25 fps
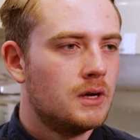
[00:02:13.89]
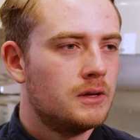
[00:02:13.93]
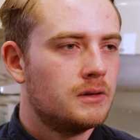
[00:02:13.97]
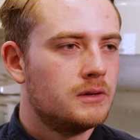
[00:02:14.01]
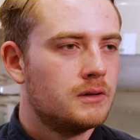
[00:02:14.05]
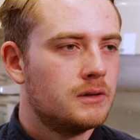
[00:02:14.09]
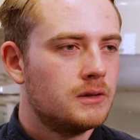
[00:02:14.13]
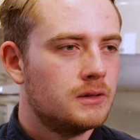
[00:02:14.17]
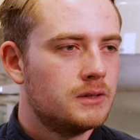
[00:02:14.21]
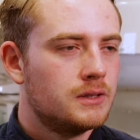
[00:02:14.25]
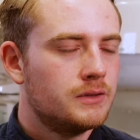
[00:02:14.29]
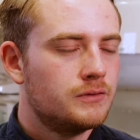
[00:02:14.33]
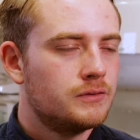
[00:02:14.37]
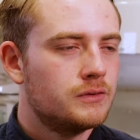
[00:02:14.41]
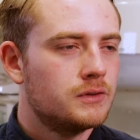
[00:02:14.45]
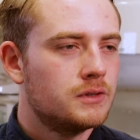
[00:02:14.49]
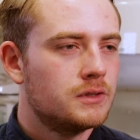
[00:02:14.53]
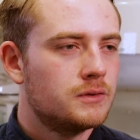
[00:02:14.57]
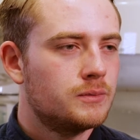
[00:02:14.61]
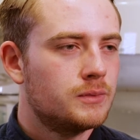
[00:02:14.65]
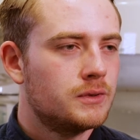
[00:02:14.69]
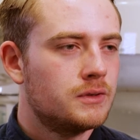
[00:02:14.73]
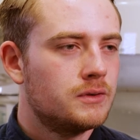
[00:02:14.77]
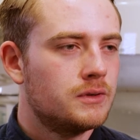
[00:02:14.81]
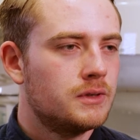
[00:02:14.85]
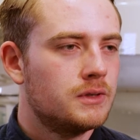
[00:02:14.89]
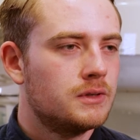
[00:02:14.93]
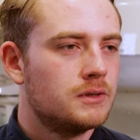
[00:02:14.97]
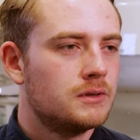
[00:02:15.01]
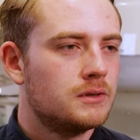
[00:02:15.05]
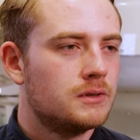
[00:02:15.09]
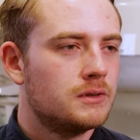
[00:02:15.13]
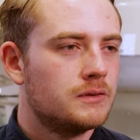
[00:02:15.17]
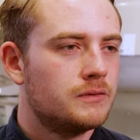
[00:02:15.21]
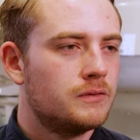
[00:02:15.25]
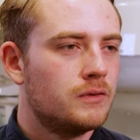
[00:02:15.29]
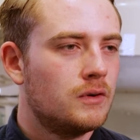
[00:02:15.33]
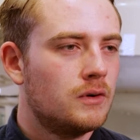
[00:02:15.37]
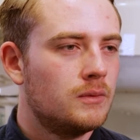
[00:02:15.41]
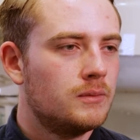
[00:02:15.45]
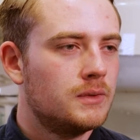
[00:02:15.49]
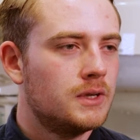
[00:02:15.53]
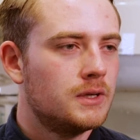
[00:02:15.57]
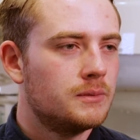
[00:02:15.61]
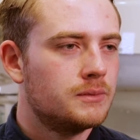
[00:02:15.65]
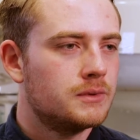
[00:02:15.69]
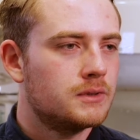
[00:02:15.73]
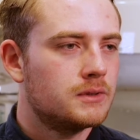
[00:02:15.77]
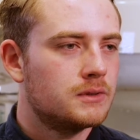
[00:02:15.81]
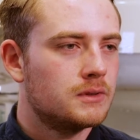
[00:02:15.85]
The difference between the
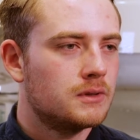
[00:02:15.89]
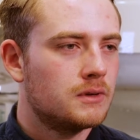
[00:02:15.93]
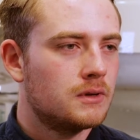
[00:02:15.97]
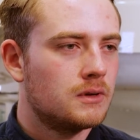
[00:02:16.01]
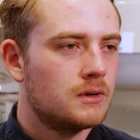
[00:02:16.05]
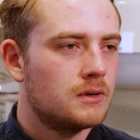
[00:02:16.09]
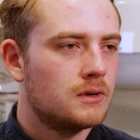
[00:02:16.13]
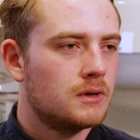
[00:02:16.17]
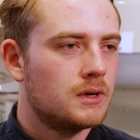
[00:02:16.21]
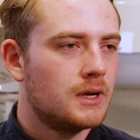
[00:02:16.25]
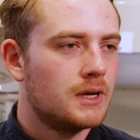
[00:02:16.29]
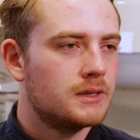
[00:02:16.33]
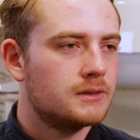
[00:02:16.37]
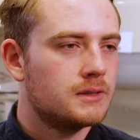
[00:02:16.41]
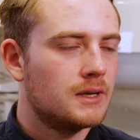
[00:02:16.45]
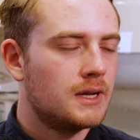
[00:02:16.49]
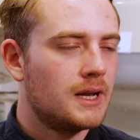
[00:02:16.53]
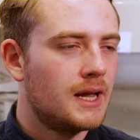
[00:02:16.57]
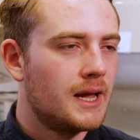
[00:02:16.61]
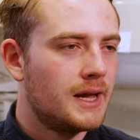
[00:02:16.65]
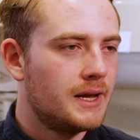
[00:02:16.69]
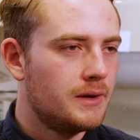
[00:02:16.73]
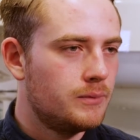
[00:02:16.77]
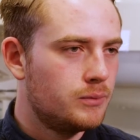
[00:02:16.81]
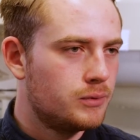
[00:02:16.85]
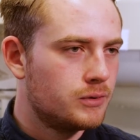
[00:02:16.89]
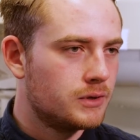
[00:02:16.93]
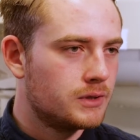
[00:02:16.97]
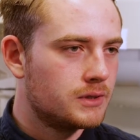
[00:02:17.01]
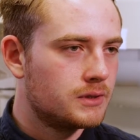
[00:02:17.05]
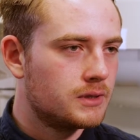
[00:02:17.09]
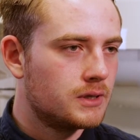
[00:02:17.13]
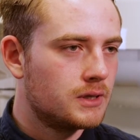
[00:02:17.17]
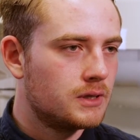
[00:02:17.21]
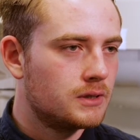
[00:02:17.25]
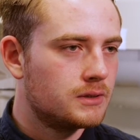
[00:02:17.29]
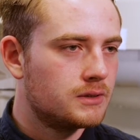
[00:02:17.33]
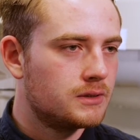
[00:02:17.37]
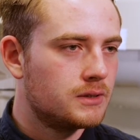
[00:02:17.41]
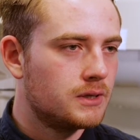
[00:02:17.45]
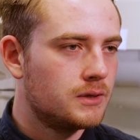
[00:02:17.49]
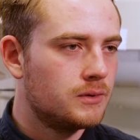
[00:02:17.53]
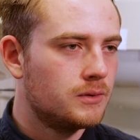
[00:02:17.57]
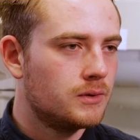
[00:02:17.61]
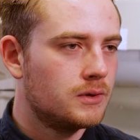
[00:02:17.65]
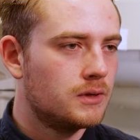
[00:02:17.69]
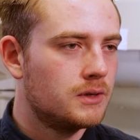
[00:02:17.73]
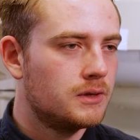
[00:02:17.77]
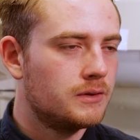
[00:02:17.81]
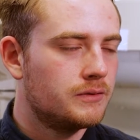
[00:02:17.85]
Formlabs SLA printer,
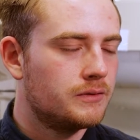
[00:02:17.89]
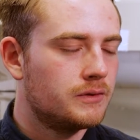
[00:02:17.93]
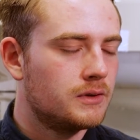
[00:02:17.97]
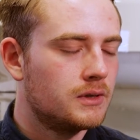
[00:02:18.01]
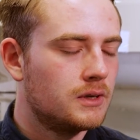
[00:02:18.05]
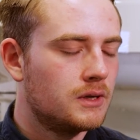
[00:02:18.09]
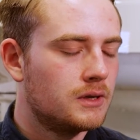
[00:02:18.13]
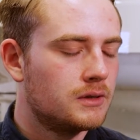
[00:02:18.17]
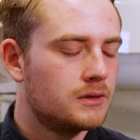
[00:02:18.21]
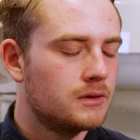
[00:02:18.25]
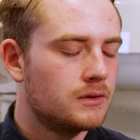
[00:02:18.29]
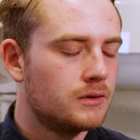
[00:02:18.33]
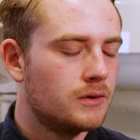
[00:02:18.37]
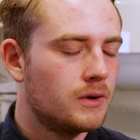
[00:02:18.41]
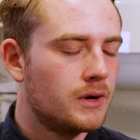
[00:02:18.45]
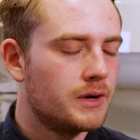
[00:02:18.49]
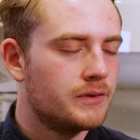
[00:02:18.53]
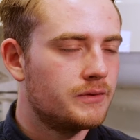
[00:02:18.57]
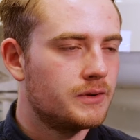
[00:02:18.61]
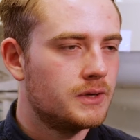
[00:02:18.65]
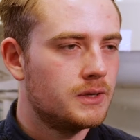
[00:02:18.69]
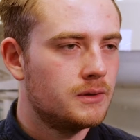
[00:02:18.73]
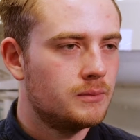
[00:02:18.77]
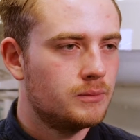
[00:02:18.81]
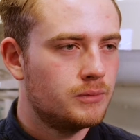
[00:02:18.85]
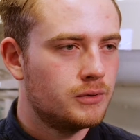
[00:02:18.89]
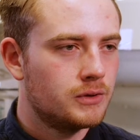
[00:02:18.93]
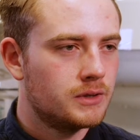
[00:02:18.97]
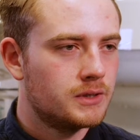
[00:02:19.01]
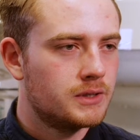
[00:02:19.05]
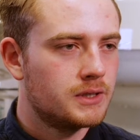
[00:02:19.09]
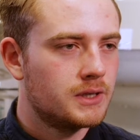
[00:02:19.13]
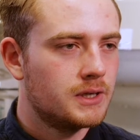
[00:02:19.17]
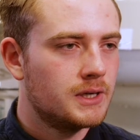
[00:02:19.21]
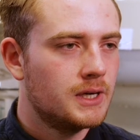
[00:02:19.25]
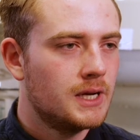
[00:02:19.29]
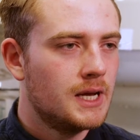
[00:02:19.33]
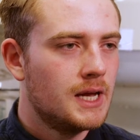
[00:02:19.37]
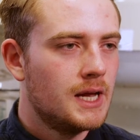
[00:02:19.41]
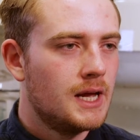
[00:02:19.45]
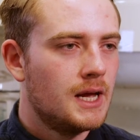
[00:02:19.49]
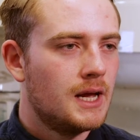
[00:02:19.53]
stereolithography printer,